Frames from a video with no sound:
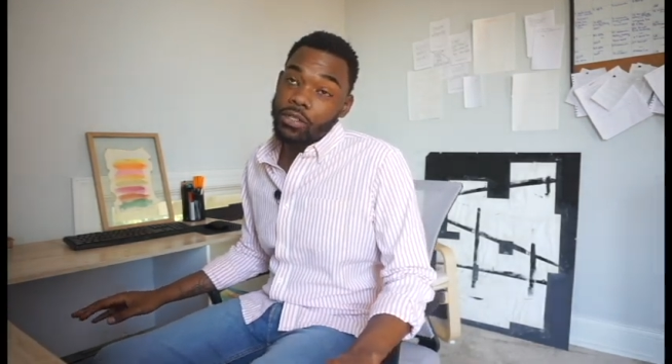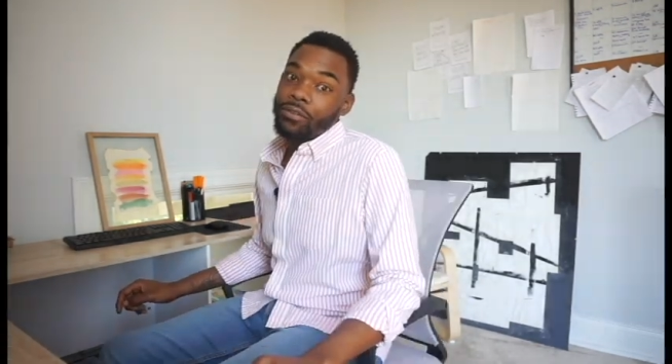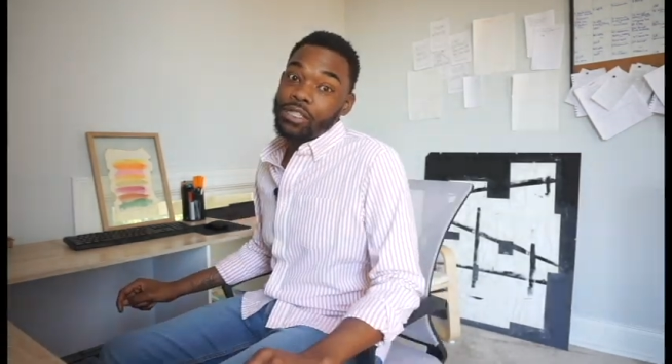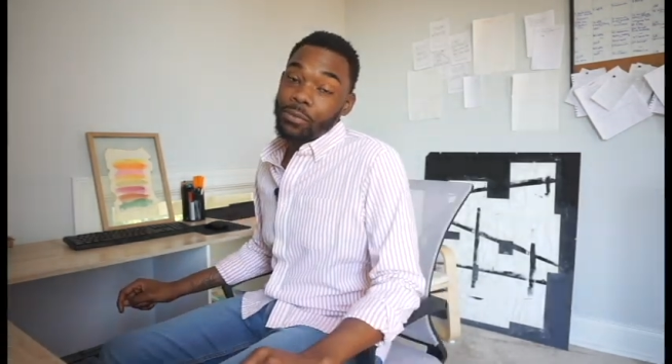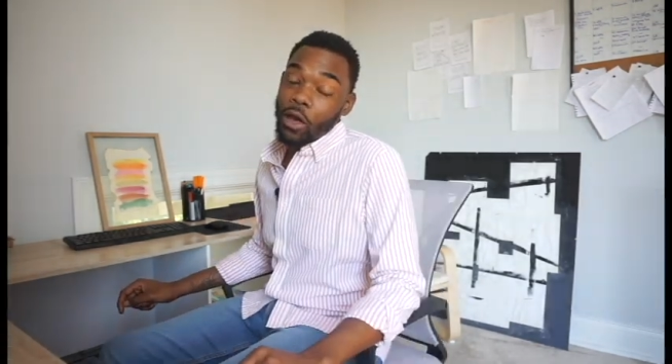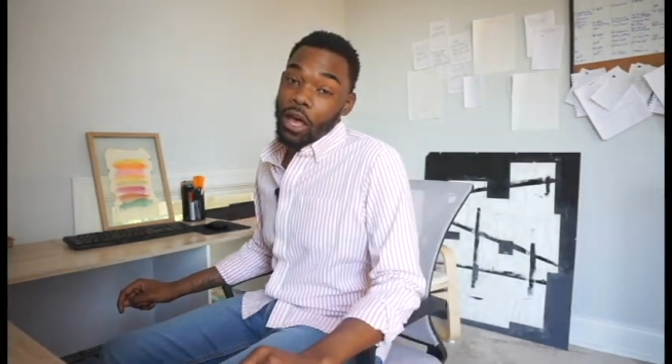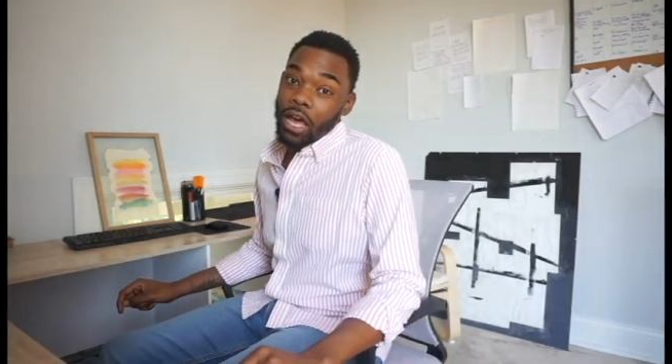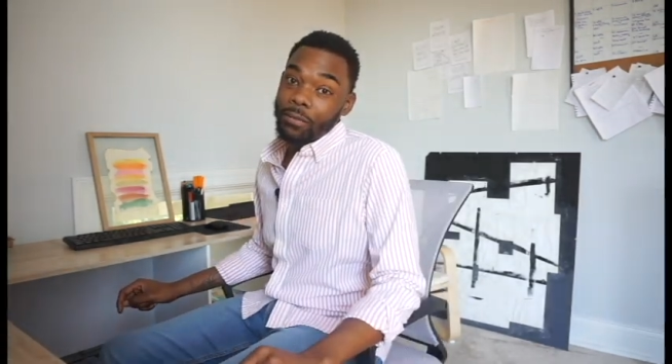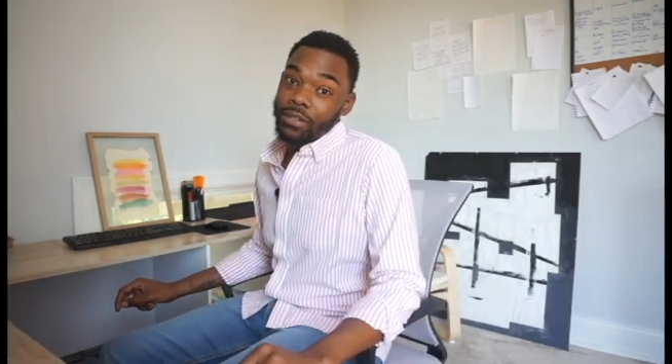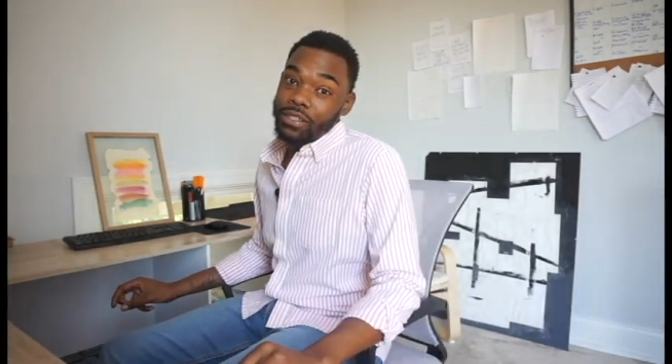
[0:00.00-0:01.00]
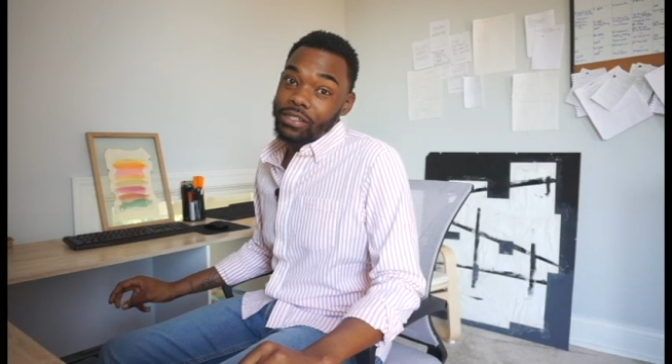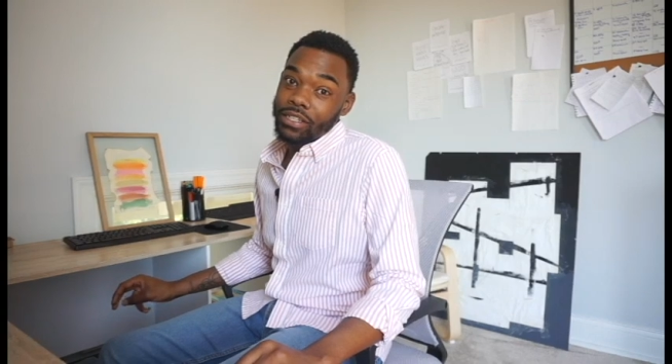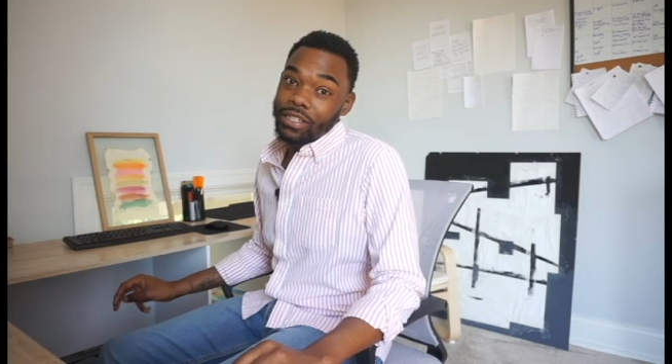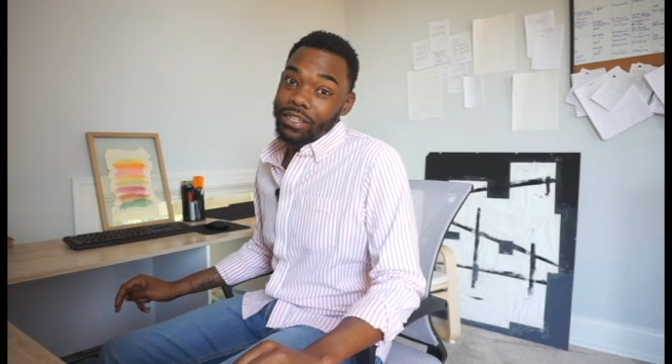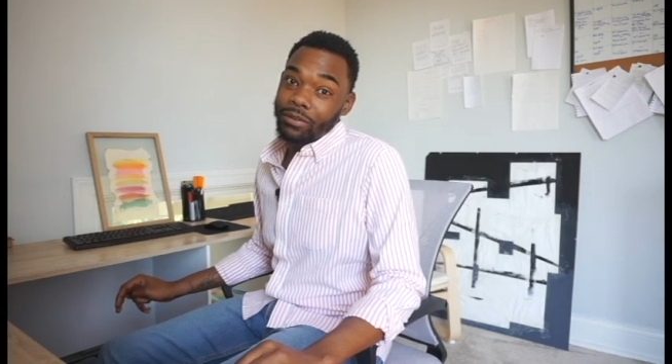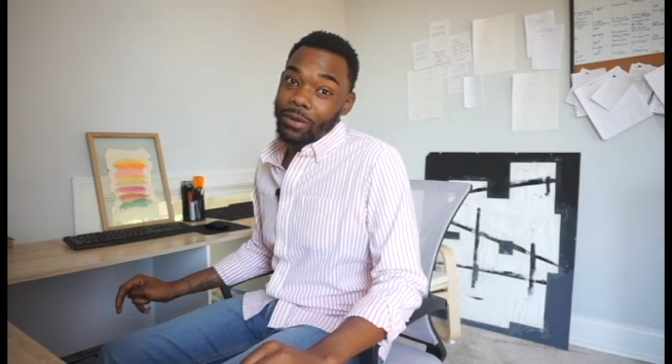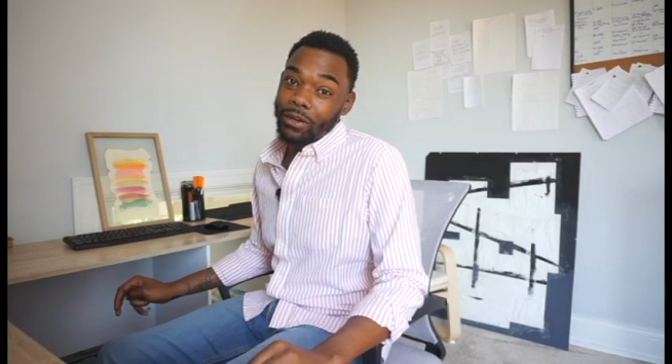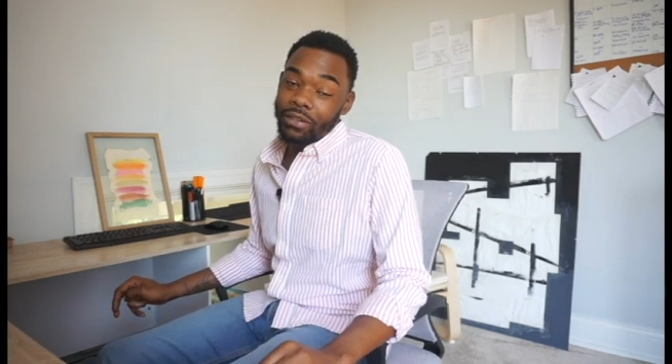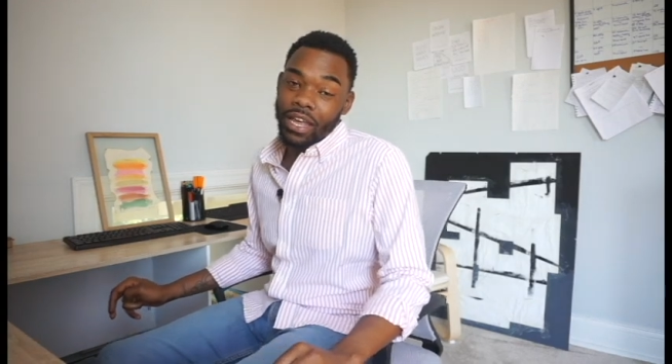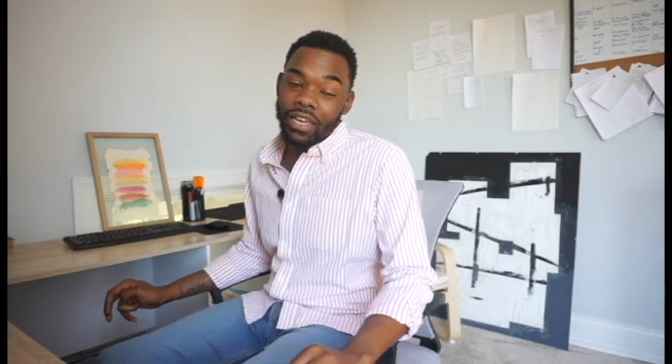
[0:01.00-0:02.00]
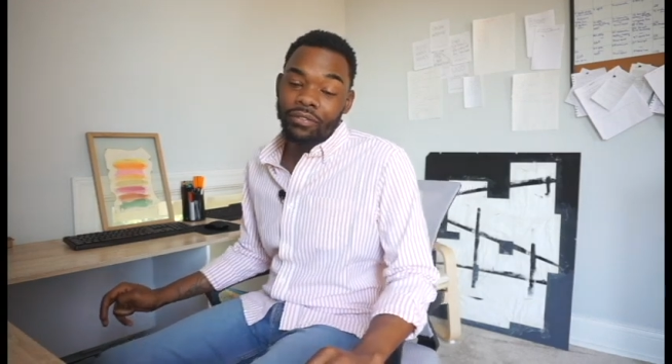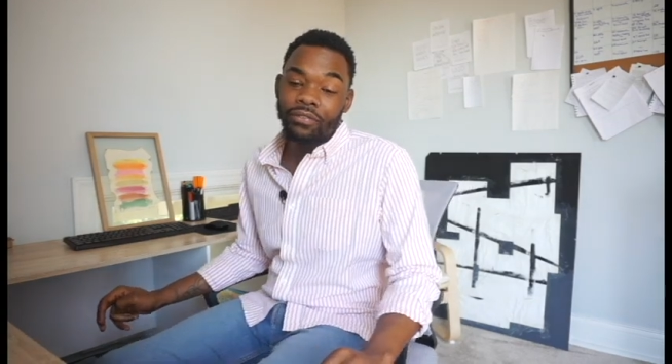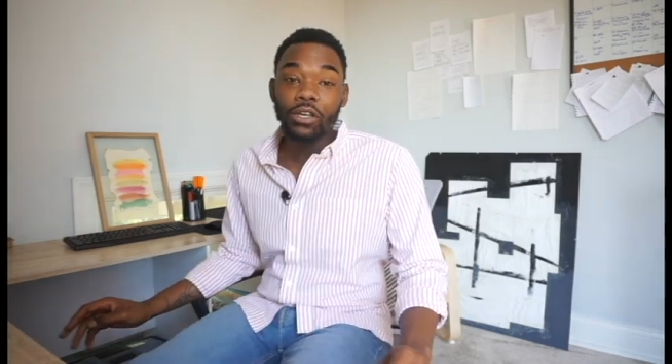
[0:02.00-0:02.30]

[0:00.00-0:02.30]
Seven Small Habits to Lead a Better Life.